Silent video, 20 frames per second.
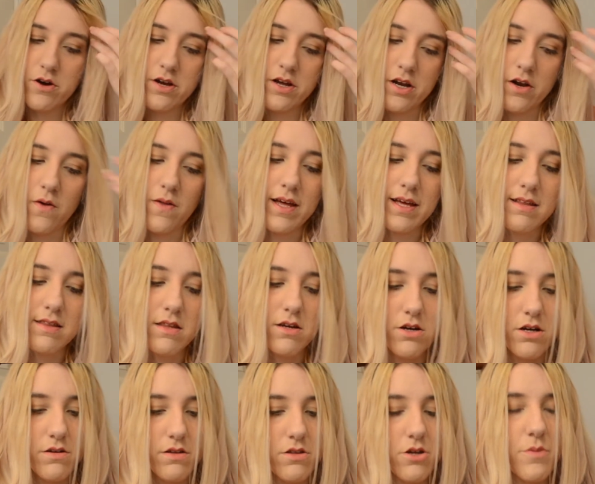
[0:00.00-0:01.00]
You know, like,
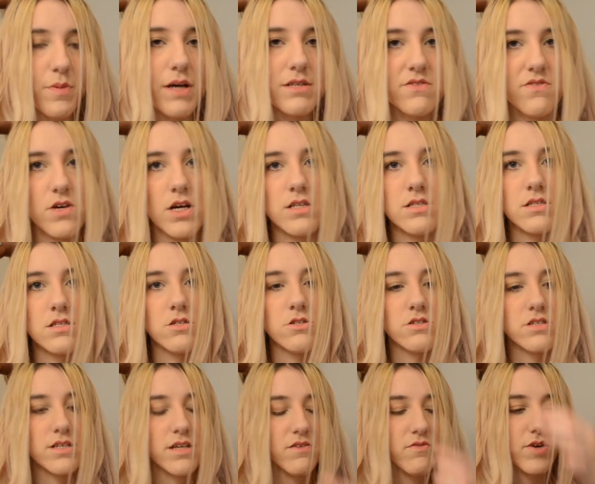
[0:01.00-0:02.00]
they're, they're best friends and they're
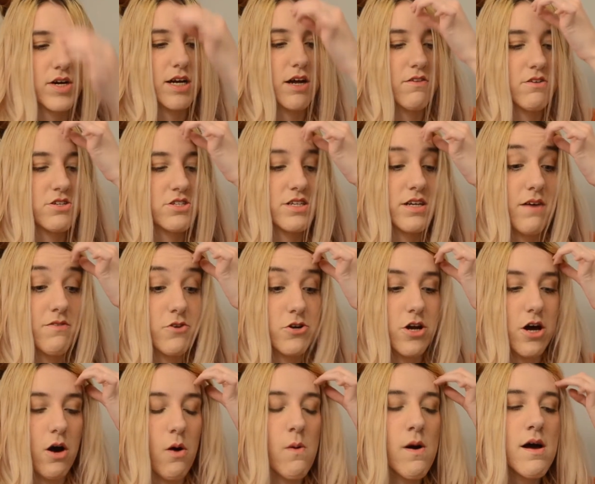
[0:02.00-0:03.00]
significant others never
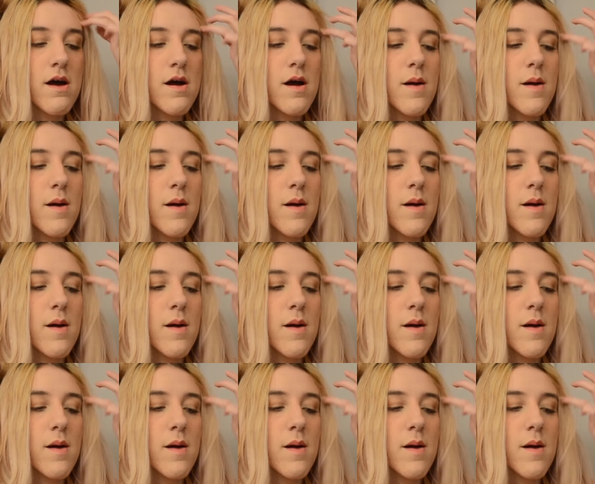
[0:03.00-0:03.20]
know.